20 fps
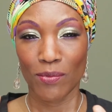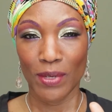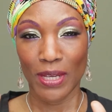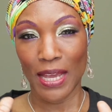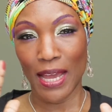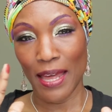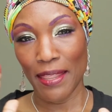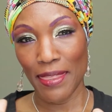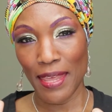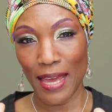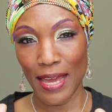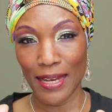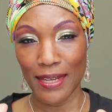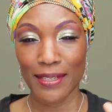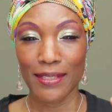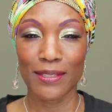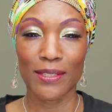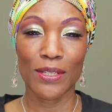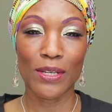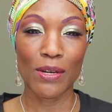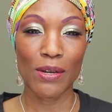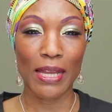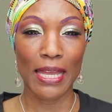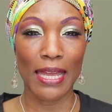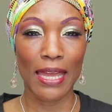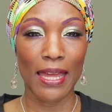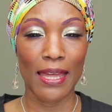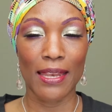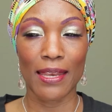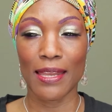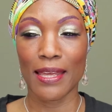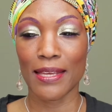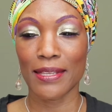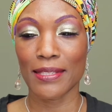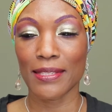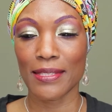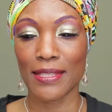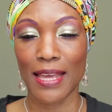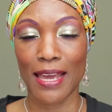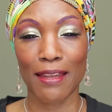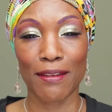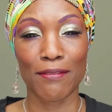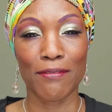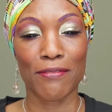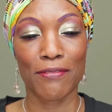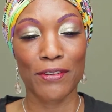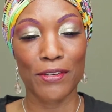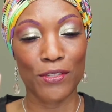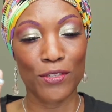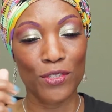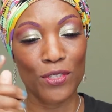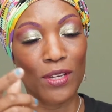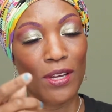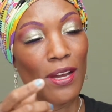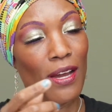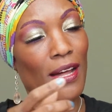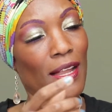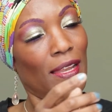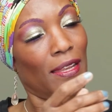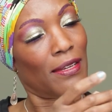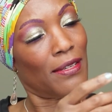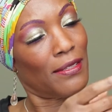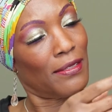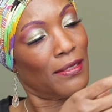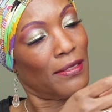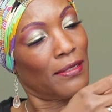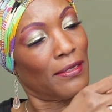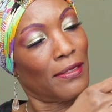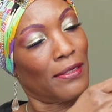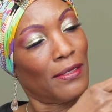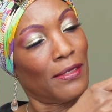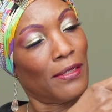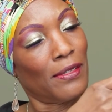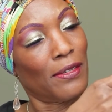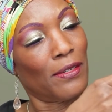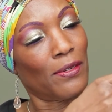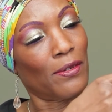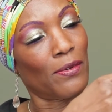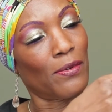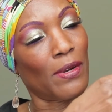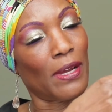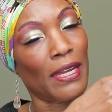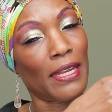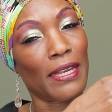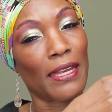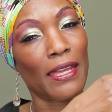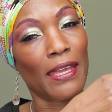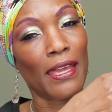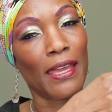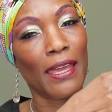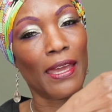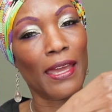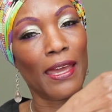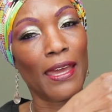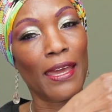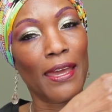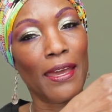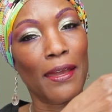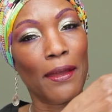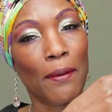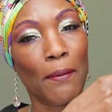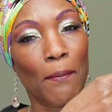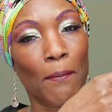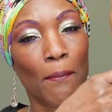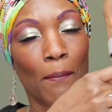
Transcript: We got that? Okay, let's start. First color right here.